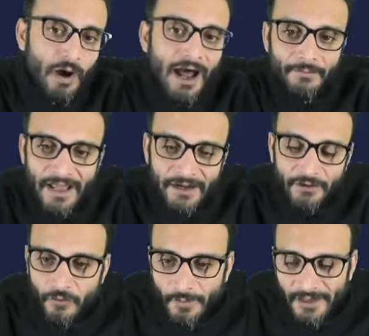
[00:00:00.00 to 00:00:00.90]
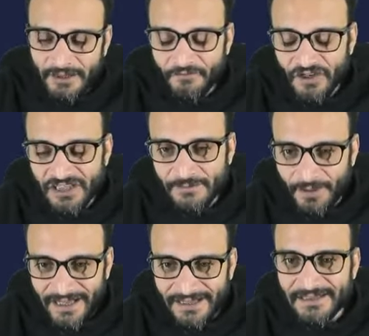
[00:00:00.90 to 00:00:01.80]
to unmarried women in the first
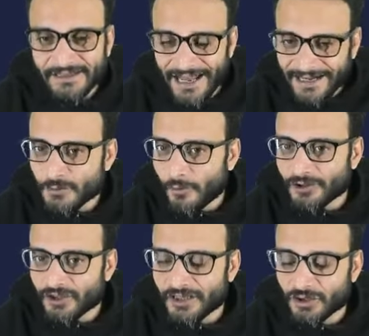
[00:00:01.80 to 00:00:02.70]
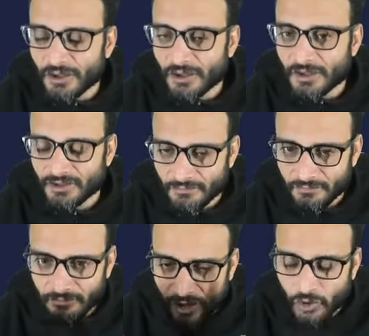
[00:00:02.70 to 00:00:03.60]
place? That is what the
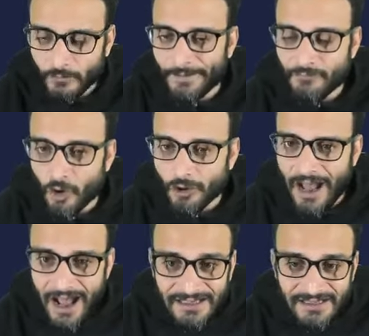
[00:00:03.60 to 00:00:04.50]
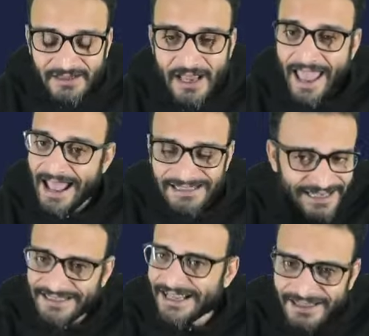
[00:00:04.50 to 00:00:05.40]
Supreme Court asks and
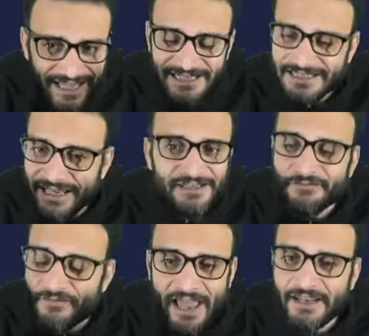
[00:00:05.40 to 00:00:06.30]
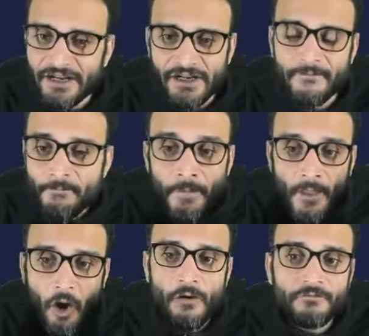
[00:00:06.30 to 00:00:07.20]
says that this is violative
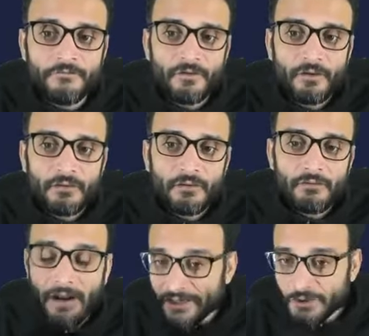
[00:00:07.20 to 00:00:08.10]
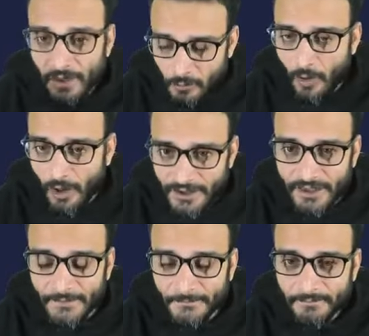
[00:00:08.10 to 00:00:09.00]
of right to
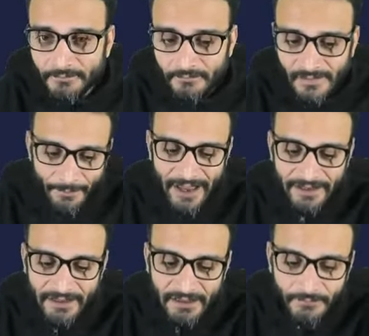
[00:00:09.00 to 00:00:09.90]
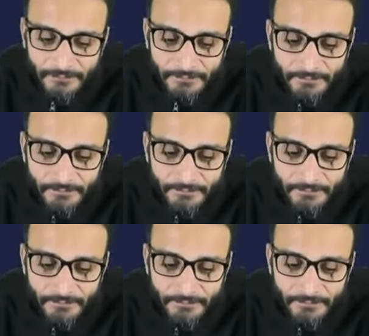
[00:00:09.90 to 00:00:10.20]
equality. Am I clear?